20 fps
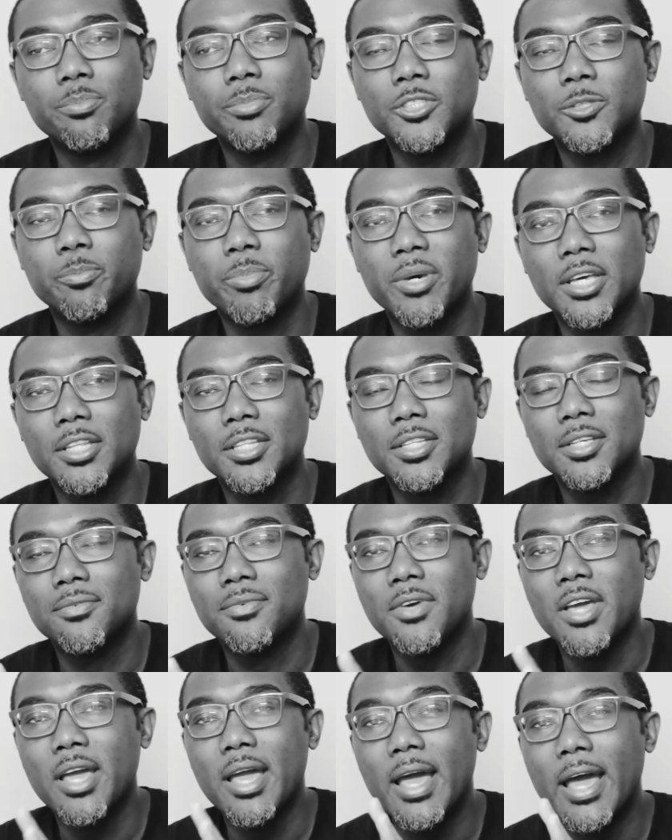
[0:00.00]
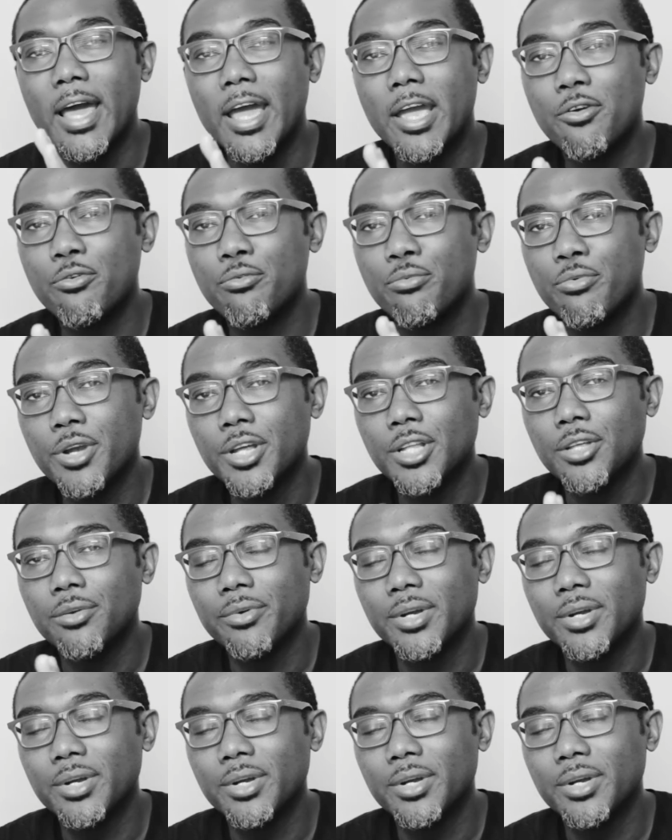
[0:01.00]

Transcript: perspective, I really,